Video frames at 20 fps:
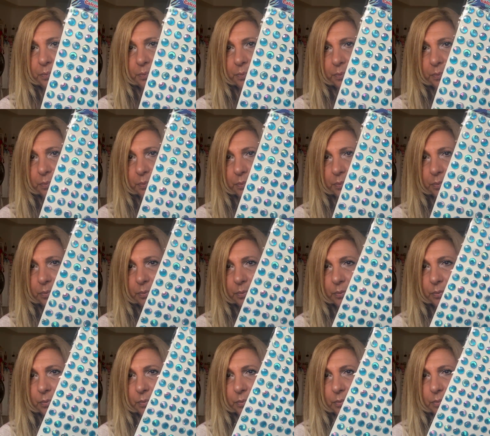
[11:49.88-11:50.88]

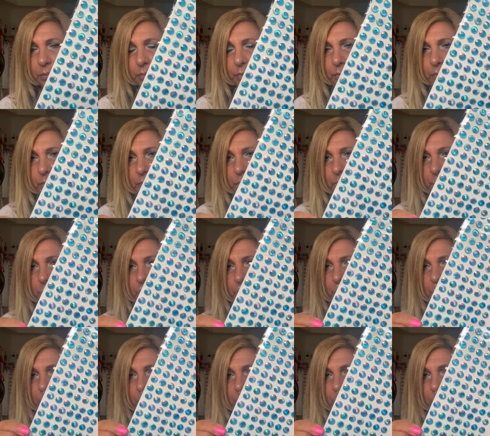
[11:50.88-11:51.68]
No one is speaking in this clip.